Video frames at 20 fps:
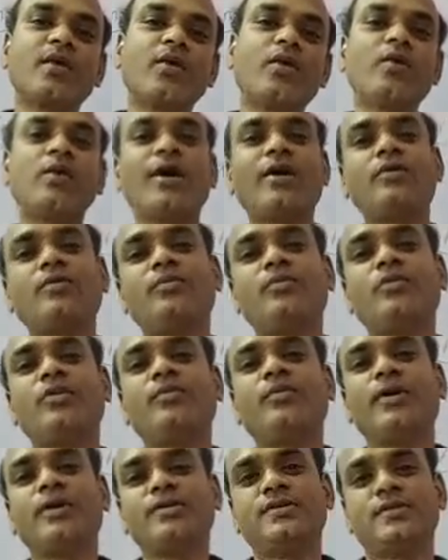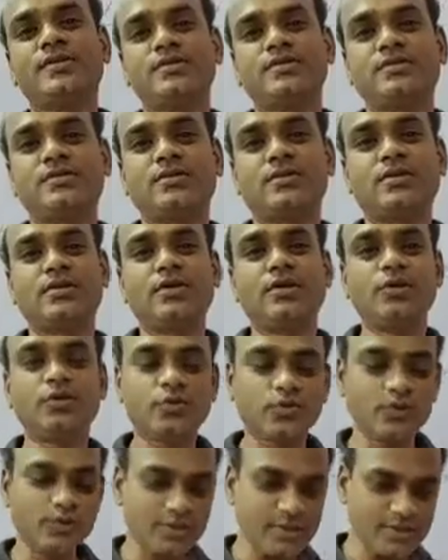or output devices,
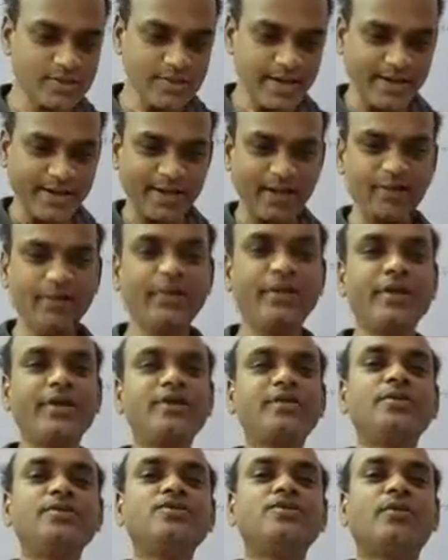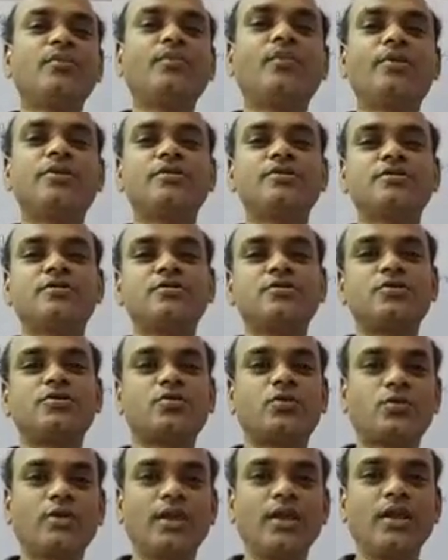so this activity, these operations
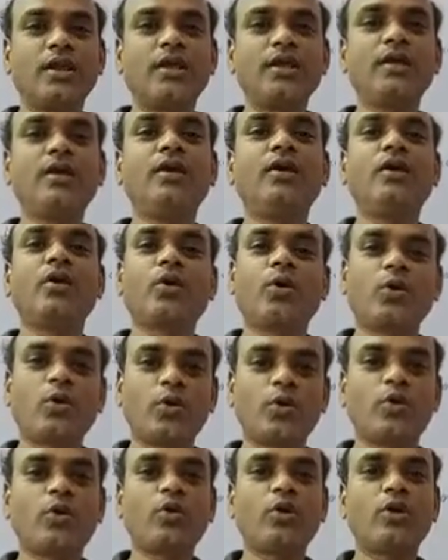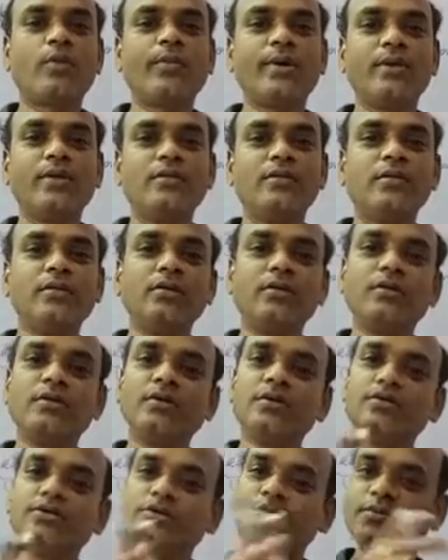totally controlled by the
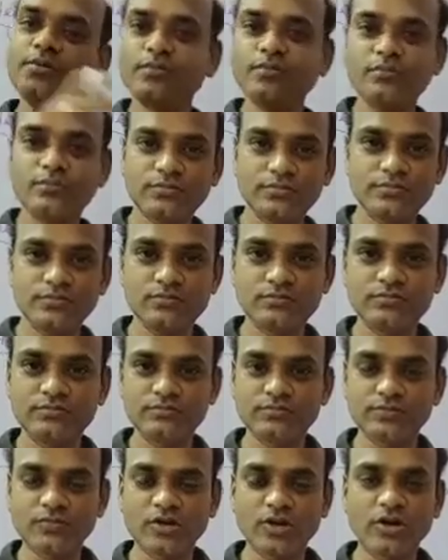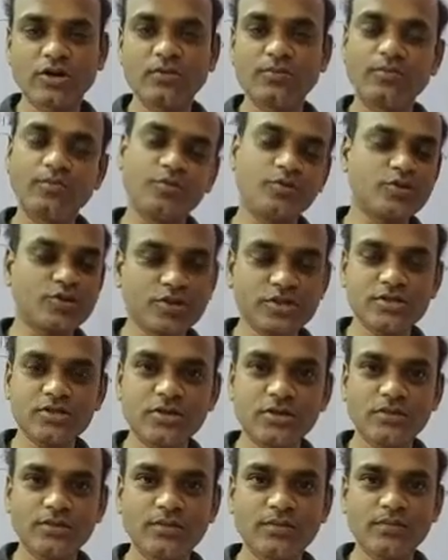CPU or
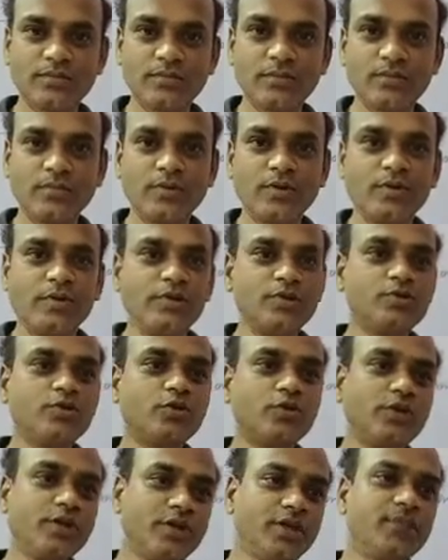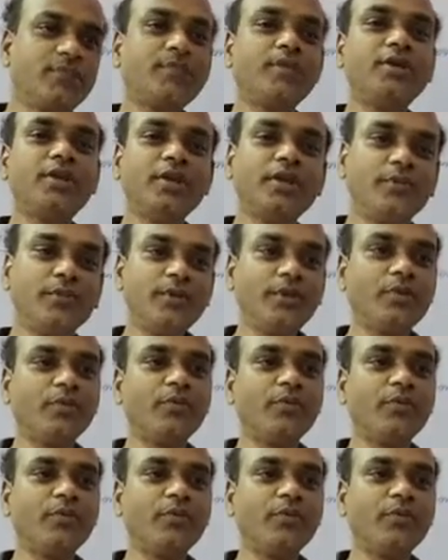processor. So if in